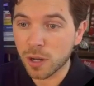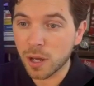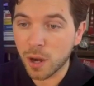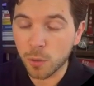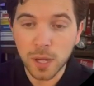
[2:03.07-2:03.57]

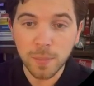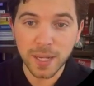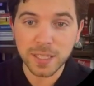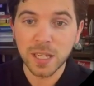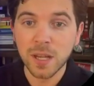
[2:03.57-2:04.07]

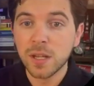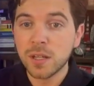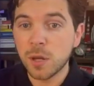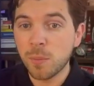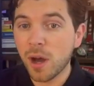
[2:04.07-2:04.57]
Remix,
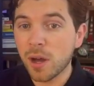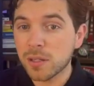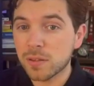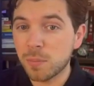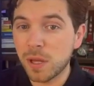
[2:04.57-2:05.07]
you
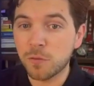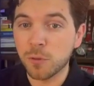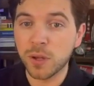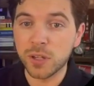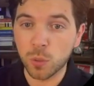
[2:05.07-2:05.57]
might be
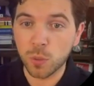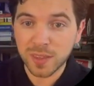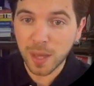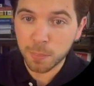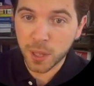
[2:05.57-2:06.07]
familiar with
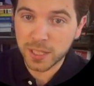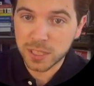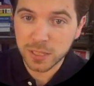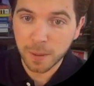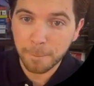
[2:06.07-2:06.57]
templates.